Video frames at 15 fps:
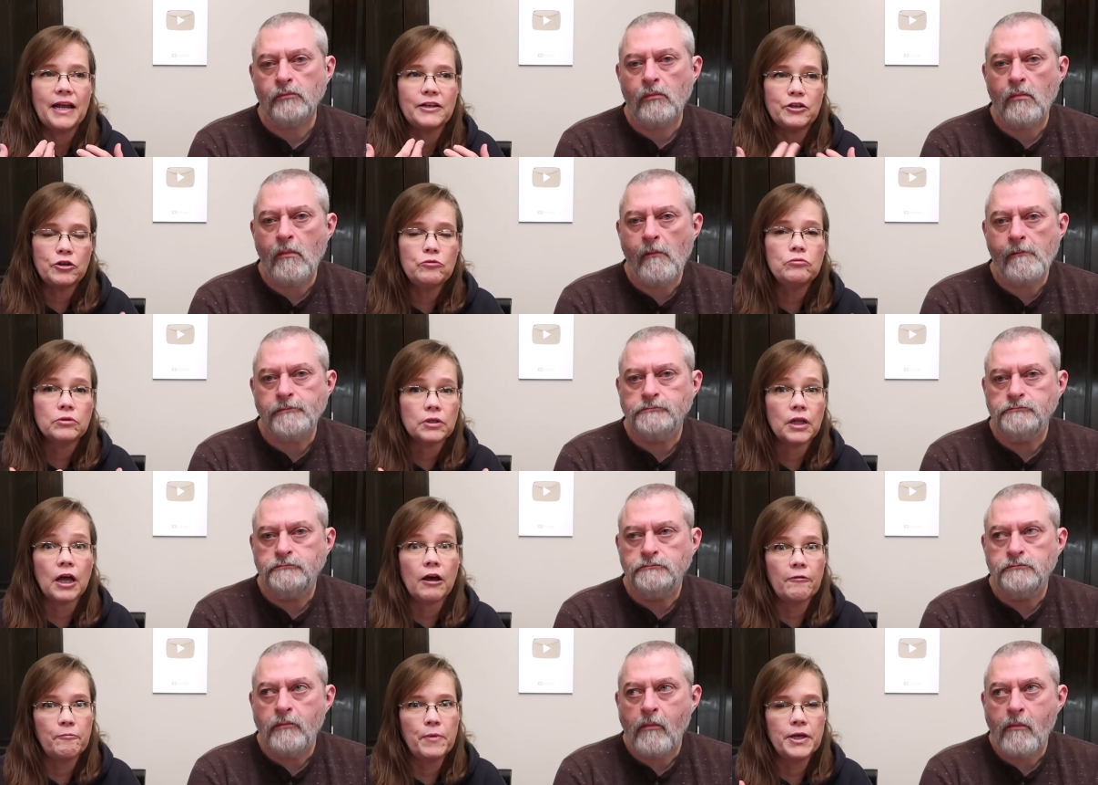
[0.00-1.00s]
Speaker 1: I do
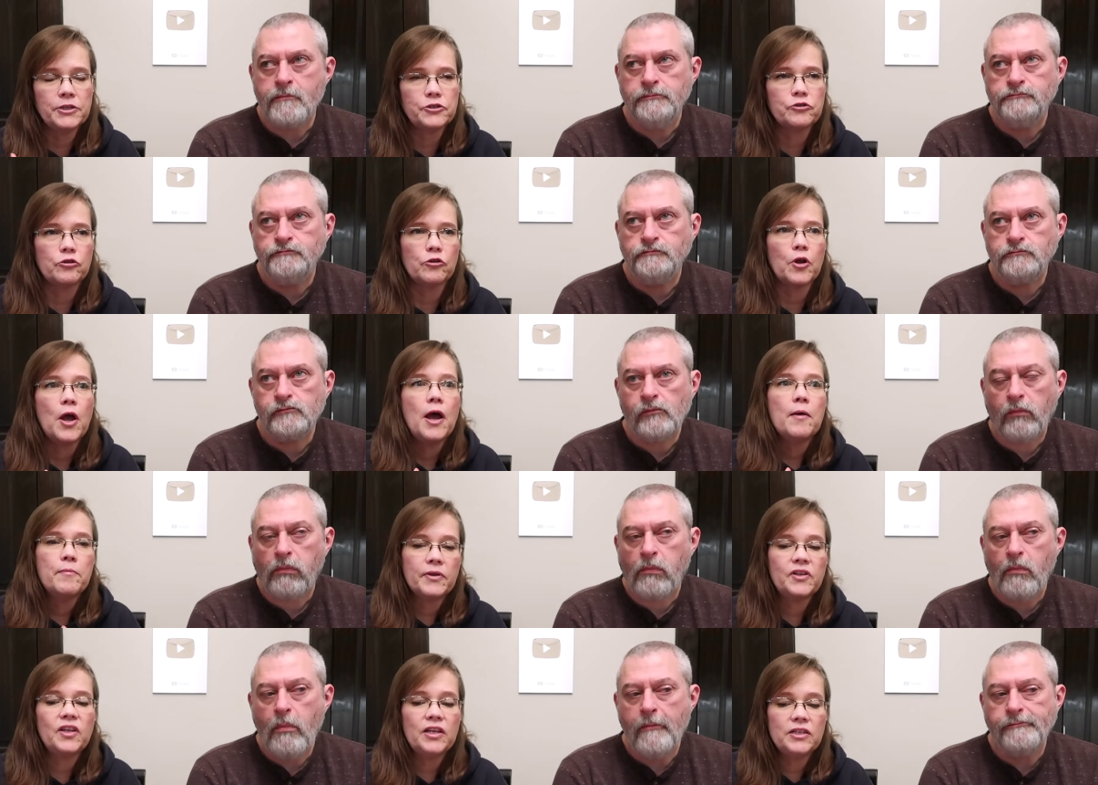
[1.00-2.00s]
love mustard,
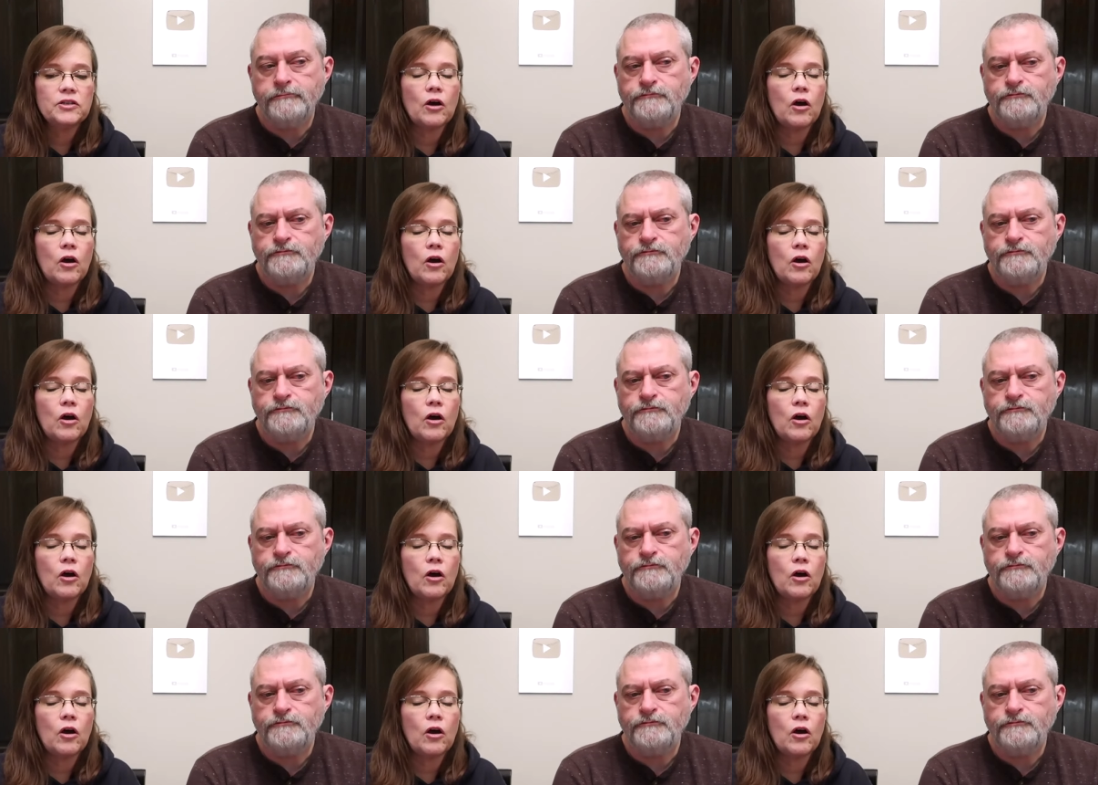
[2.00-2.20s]
but these